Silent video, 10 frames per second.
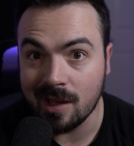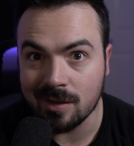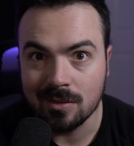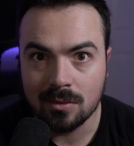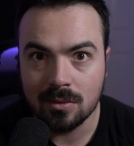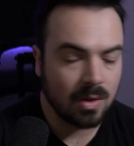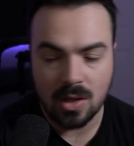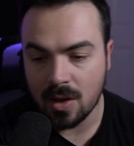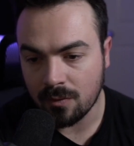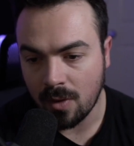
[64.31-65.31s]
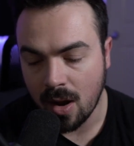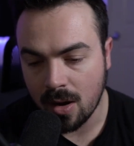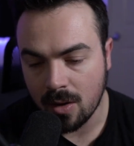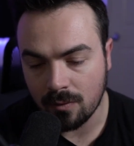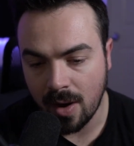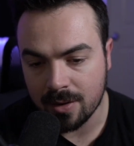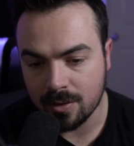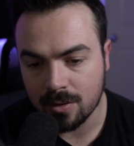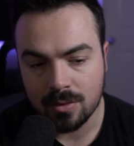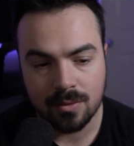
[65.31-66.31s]
dead. You have
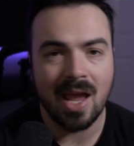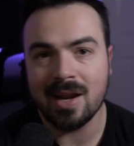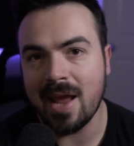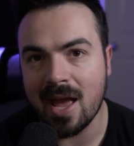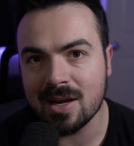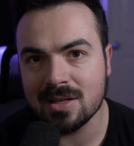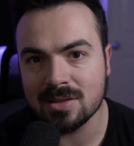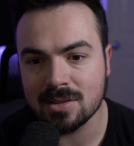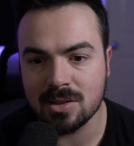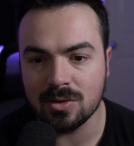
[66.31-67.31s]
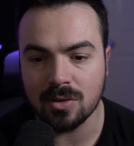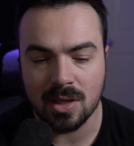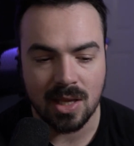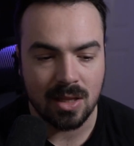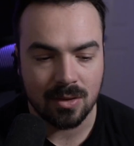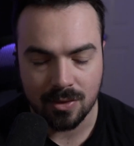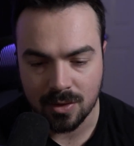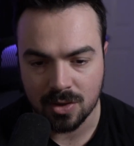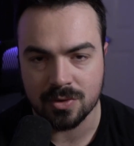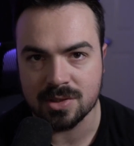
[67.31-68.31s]
Reiner, and Annie is still in
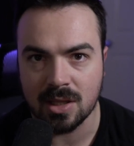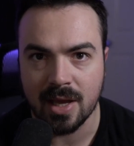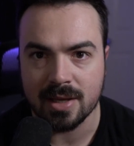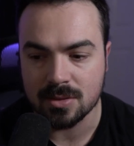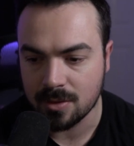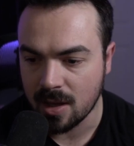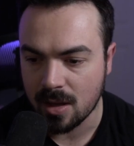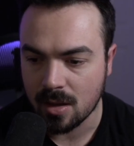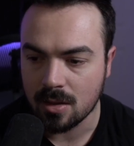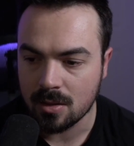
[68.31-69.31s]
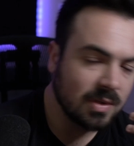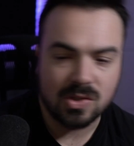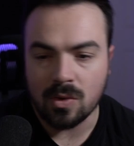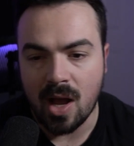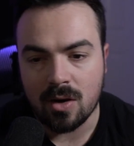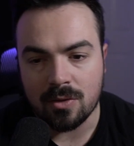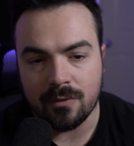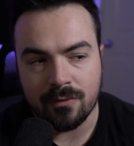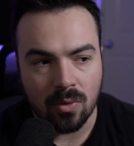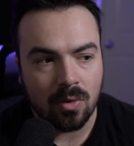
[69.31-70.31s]
the crystallized thing. So out of the
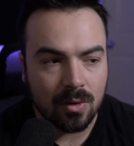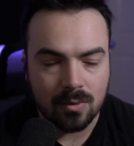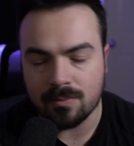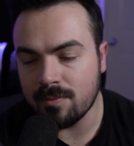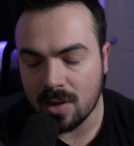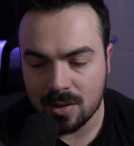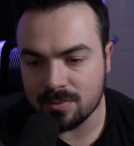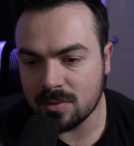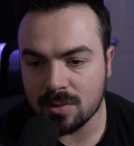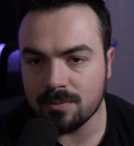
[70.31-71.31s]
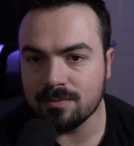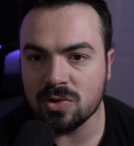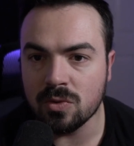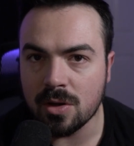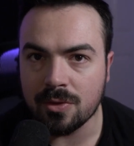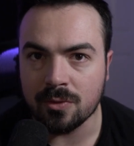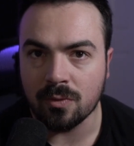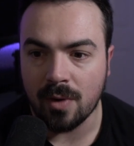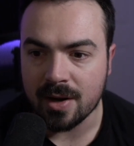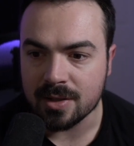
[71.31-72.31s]
four, doing it
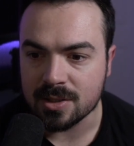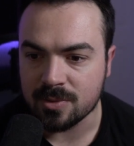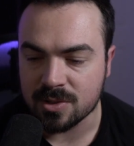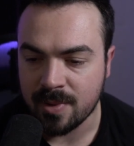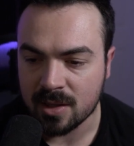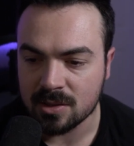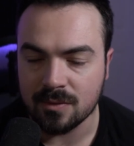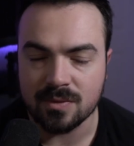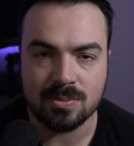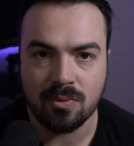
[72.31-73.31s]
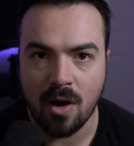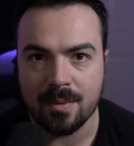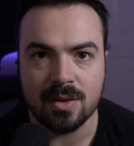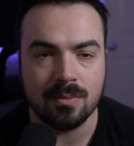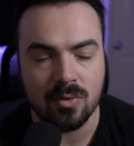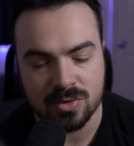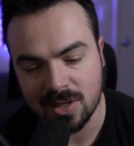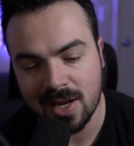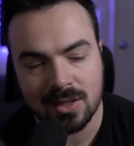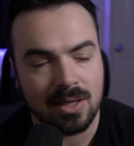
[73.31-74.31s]
through Reiner's perspective is probably the most
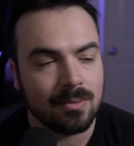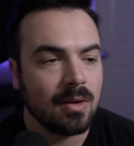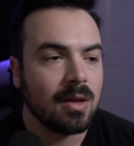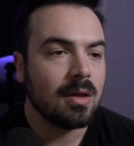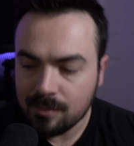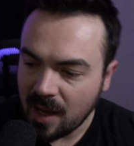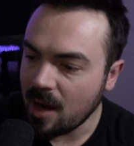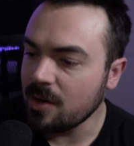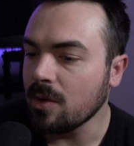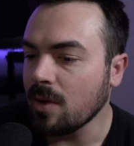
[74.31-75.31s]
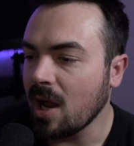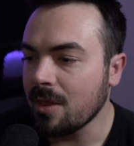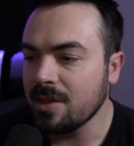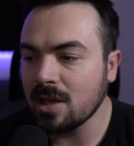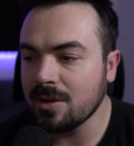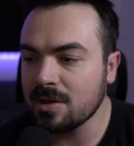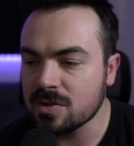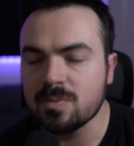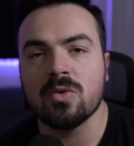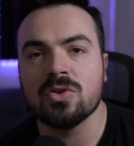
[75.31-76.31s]
likely. But I don't know. I think
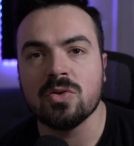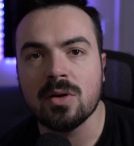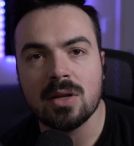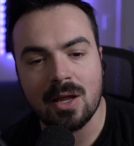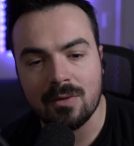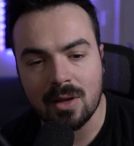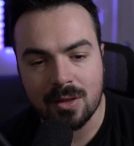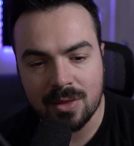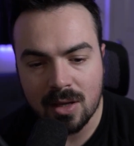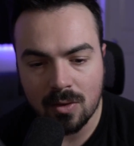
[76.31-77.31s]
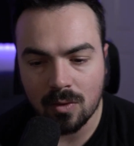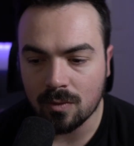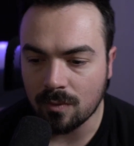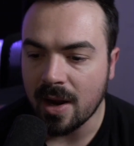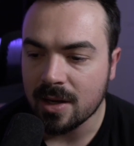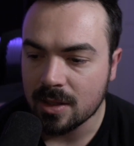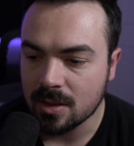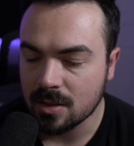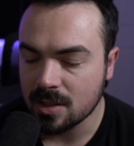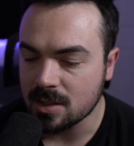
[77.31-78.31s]
there's more to it. I think
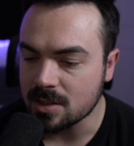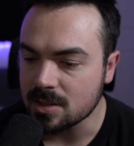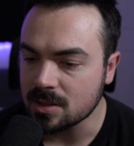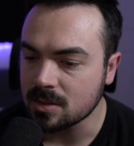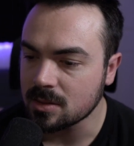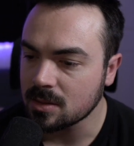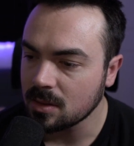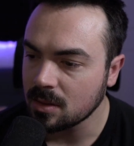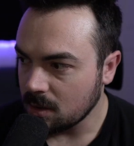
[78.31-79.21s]
Reiner is